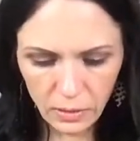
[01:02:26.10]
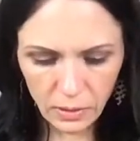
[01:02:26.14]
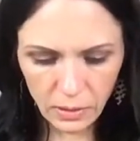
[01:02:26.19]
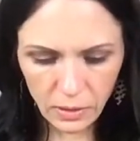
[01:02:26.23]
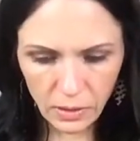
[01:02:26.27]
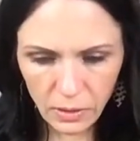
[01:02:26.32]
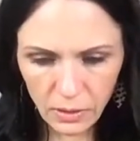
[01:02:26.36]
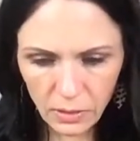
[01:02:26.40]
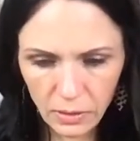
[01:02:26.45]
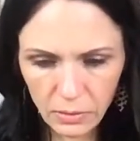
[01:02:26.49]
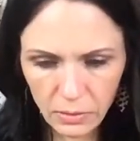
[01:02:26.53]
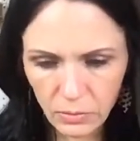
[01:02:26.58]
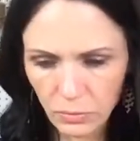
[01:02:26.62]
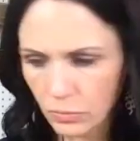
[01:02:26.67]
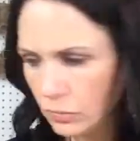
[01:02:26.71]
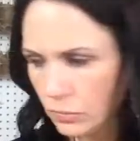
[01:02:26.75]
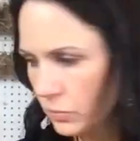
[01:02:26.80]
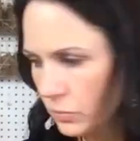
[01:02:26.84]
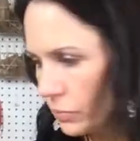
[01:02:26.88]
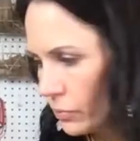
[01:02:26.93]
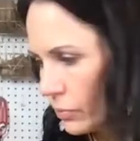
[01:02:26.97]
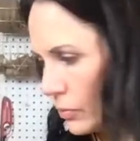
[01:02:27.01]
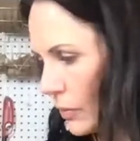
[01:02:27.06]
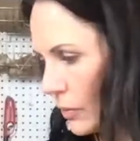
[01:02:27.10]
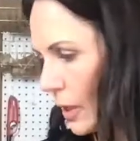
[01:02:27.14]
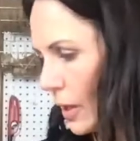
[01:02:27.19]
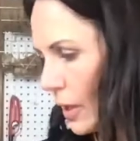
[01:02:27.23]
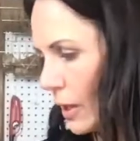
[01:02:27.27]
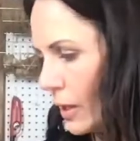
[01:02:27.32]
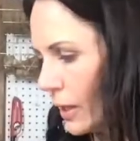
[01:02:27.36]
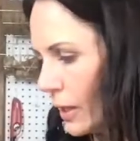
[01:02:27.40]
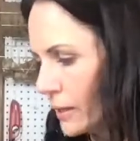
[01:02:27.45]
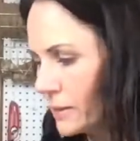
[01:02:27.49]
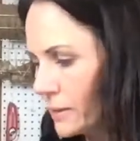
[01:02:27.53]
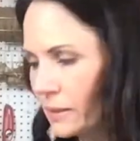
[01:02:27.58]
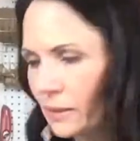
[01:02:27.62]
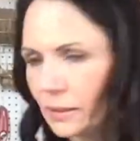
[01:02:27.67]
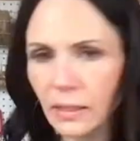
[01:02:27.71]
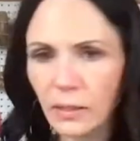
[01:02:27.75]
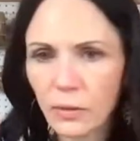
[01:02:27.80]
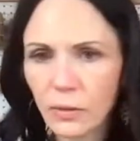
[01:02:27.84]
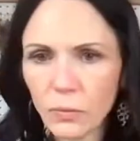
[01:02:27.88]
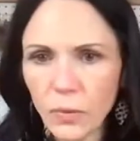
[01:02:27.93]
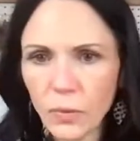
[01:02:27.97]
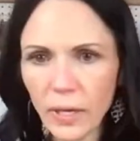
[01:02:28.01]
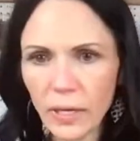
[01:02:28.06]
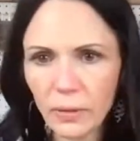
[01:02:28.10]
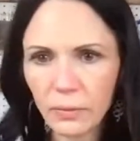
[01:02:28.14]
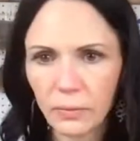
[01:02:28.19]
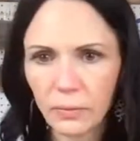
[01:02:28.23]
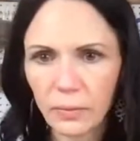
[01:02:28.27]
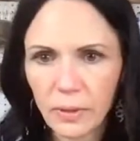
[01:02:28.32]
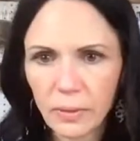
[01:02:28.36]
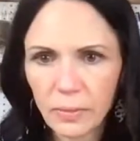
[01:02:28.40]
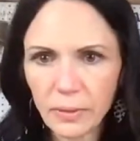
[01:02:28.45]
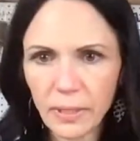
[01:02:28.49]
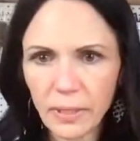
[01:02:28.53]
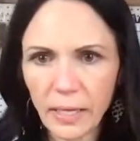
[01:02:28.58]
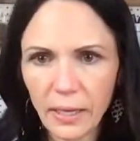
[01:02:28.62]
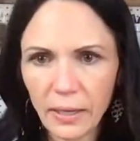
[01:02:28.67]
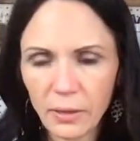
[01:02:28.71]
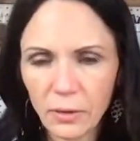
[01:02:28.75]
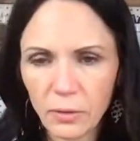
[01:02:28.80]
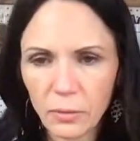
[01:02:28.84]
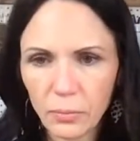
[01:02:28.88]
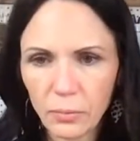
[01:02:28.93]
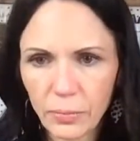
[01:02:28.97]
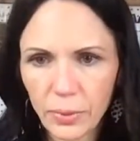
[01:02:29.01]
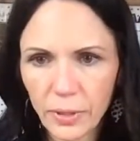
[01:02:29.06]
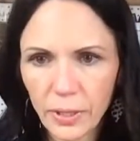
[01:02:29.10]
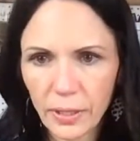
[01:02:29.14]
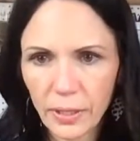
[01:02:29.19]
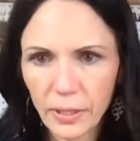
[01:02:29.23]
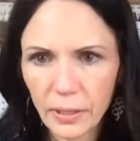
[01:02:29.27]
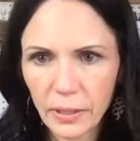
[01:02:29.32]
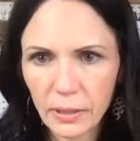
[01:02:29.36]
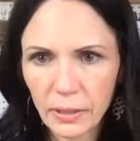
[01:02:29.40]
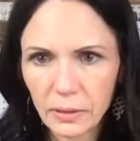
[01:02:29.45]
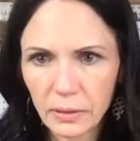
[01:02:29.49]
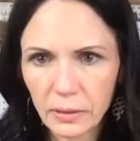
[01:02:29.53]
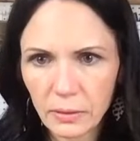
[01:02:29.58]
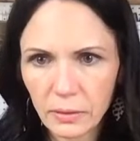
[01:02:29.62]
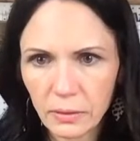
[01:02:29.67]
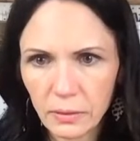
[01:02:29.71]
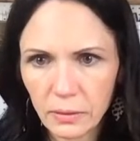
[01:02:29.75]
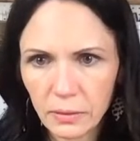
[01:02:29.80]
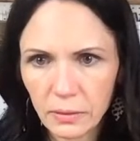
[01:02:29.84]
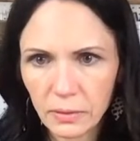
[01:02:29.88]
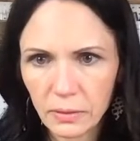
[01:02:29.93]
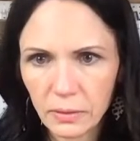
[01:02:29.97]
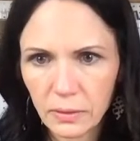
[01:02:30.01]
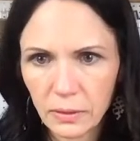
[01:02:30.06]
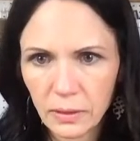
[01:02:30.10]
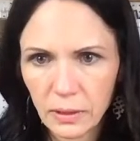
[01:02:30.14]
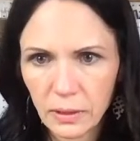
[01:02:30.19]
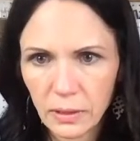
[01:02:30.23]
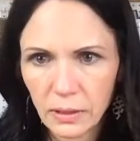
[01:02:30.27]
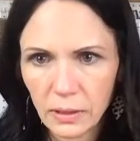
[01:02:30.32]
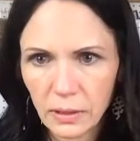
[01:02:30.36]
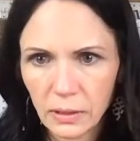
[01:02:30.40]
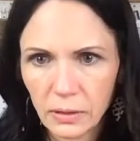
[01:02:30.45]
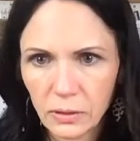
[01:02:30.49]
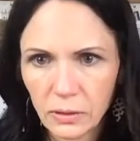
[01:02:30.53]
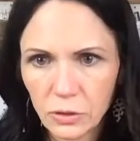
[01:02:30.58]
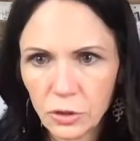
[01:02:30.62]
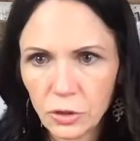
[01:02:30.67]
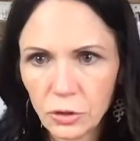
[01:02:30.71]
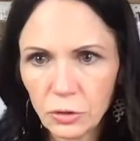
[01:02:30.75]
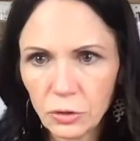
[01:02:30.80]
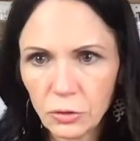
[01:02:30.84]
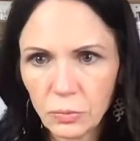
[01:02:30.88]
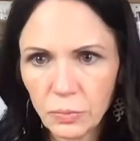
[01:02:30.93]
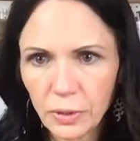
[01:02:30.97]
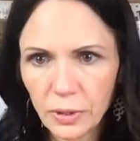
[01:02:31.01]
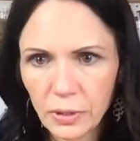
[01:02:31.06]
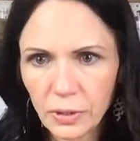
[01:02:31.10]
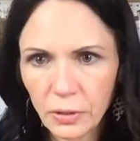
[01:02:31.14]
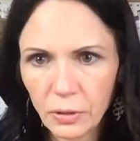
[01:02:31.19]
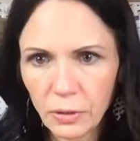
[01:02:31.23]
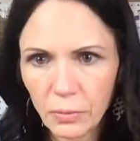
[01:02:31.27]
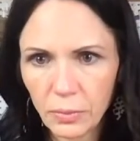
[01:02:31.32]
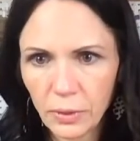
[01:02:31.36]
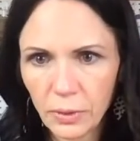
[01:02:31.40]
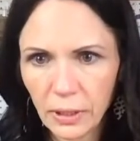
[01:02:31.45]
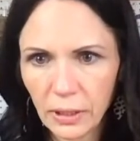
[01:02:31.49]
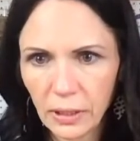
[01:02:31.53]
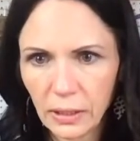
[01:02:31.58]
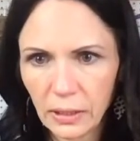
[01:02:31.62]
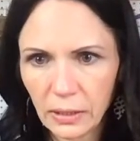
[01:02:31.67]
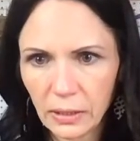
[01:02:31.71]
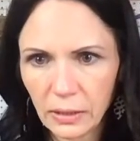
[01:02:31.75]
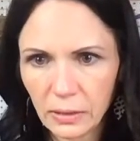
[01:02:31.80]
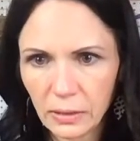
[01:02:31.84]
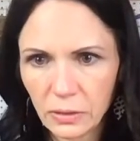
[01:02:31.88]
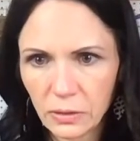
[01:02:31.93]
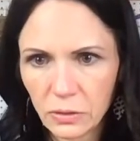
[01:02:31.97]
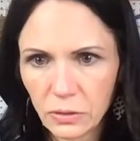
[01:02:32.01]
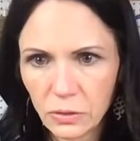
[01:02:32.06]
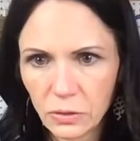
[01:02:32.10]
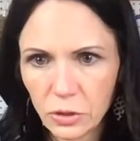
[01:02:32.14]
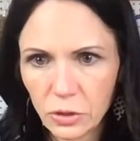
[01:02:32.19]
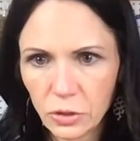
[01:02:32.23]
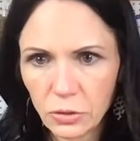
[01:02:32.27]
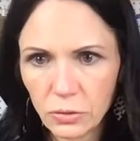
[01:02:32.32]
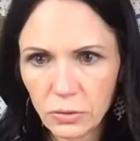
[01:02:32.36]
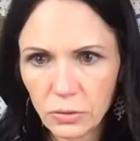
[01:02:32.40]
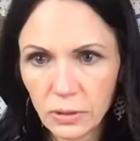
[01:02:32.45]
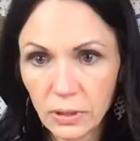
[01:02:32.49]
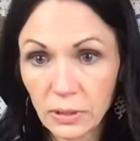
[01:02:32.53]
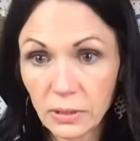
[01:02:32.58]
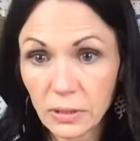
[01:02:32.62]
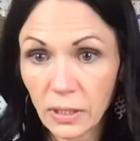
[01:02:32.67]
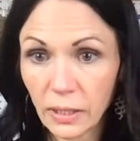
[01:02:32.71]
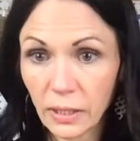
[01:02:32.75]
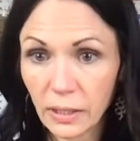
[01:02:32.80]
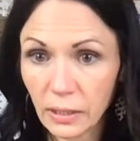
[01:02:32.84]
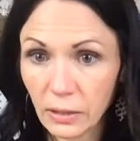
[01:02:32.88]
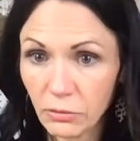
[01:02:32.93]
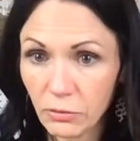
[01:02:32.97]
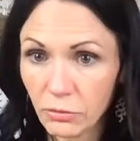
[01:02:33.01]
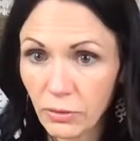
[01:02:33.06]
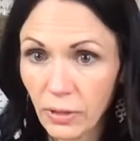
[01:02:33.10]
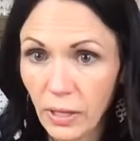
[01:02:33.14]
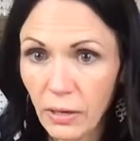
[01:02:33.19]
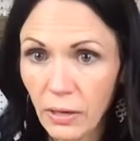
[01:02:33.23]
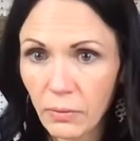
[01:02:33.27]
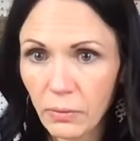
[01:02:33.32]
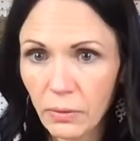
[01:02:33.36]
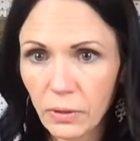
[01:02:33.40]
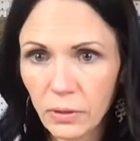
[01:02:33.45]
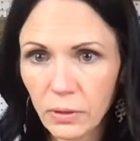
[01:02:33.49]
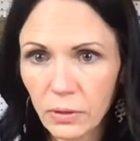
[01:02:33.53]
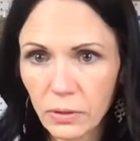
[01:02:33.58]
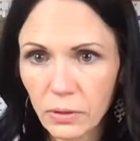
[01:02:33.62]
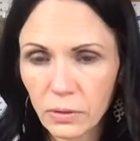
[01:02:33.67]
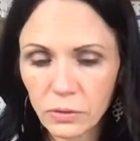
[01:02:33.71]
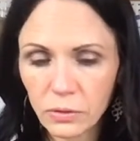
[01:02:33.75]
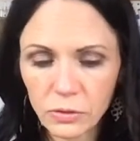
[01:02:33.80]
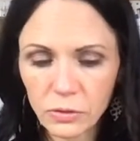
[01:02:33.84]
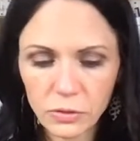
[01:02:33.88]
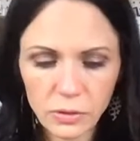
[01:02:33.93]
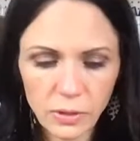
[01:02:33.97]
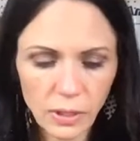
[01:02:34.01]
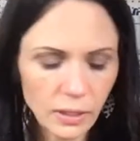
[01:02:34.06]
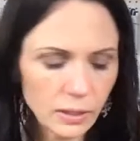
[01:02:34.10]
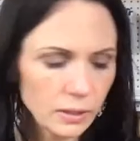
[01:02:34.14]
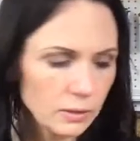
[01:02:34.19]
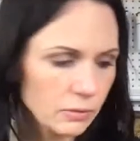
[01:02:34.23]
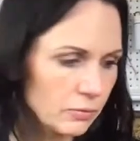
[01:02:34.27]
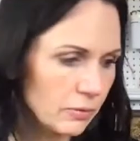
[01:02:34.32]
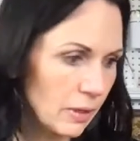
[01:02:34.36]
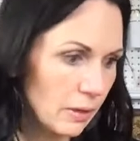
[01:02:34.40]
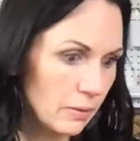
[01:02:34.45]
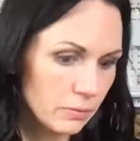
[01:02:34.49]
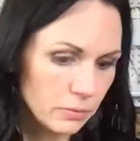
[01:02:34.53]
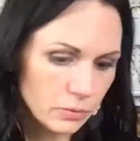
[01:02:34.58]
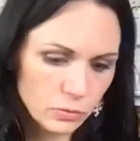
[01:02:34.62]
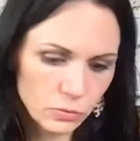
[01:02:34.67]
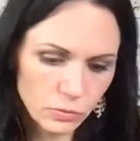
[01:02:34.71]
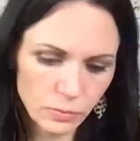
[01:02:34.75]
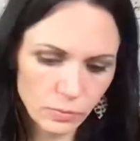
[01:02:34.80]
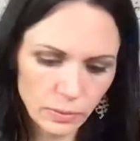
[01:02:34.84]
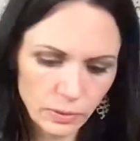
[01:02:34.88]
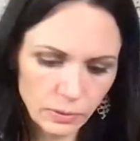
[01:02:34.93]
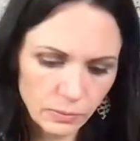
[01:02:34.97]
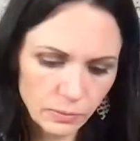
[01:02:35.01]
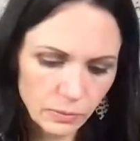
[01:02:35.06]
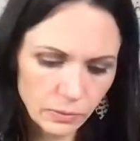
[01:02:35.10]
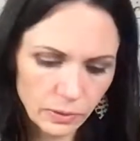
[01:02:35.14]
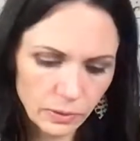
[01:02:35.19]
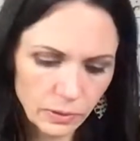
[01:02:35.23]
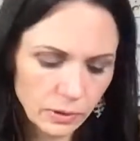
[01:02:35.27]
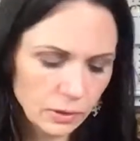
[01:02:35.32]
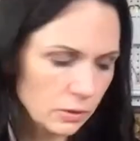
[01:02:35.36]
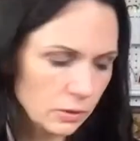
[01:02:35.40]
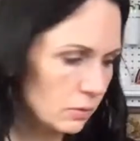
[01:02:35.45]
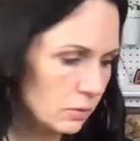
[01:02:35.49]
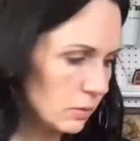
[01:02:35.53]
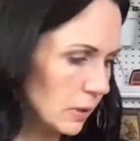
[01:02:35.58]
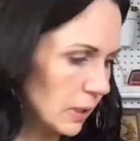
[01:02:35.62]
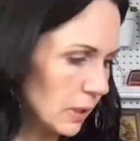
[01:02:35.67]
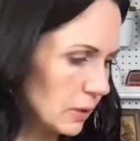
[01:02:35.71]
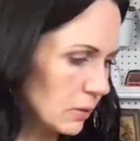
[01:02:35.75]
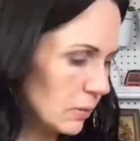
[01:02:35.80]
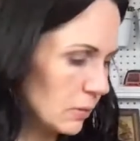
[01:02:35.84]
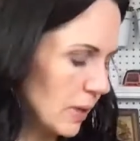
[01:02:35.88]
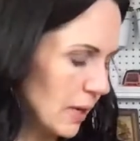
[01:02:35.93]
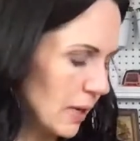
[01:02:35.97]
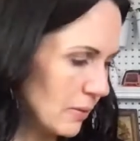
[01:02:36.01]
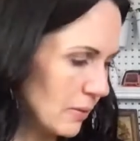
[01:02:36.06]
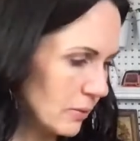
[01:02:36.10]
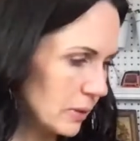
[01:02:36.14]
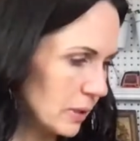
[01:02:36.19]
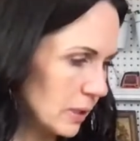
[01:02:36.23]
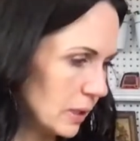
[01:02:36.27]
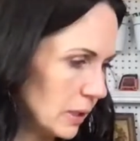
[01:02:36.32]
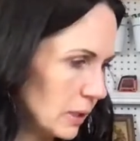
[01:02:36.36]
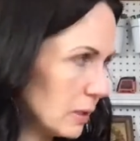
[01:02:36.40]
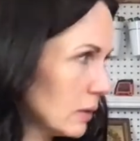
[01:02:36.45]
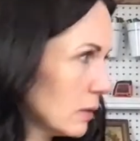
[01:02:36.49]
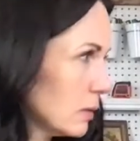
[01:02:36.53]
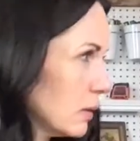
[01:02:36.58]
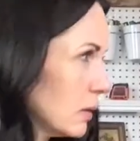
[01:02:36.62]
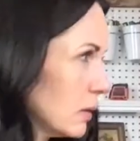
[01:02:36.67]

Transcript: Um, I did get white ribbon out, but jute, but no beads. Jute and tiny flowers. Tiny flowers would be really cute. I don't have any.